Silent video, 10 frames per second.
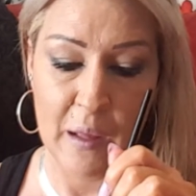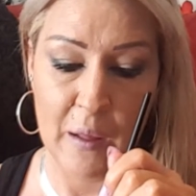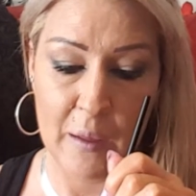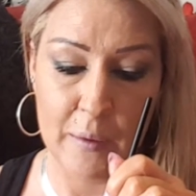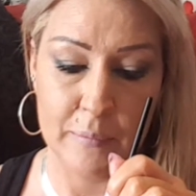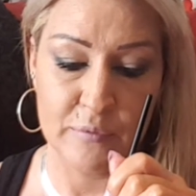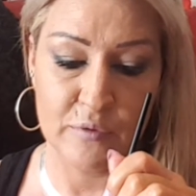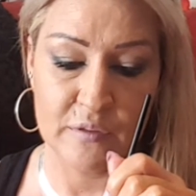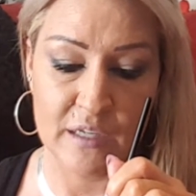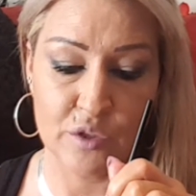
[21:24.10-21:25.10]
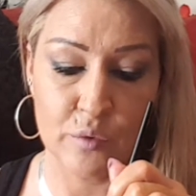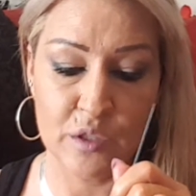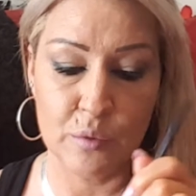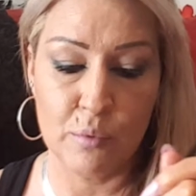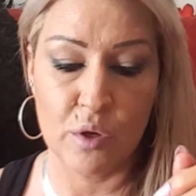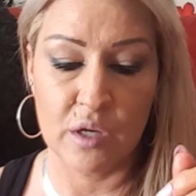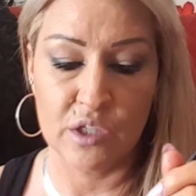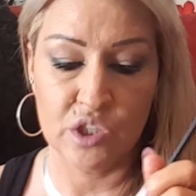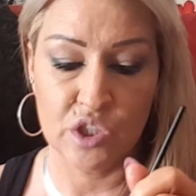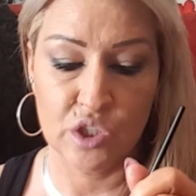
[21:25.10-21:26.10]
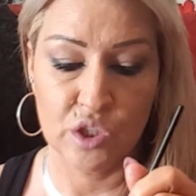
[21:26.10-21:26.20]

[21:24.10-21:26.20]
So saturate your brush.